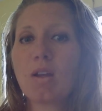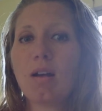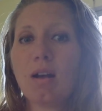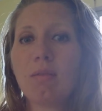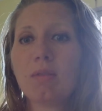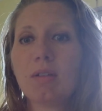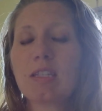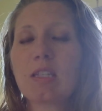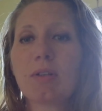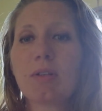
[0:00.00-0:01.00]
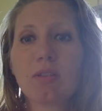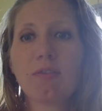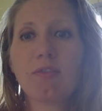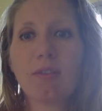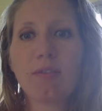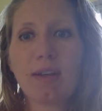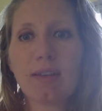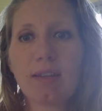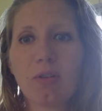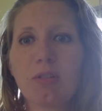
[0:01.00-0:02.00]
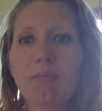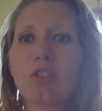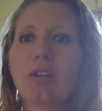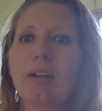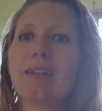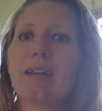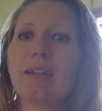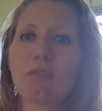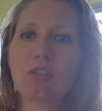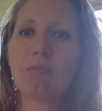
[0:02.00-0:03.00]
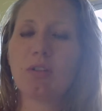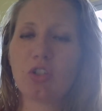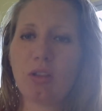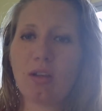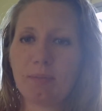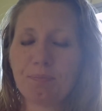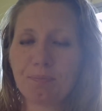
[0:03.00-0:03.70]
Especially for the fact that we're going to be trying to cut out so much lawn.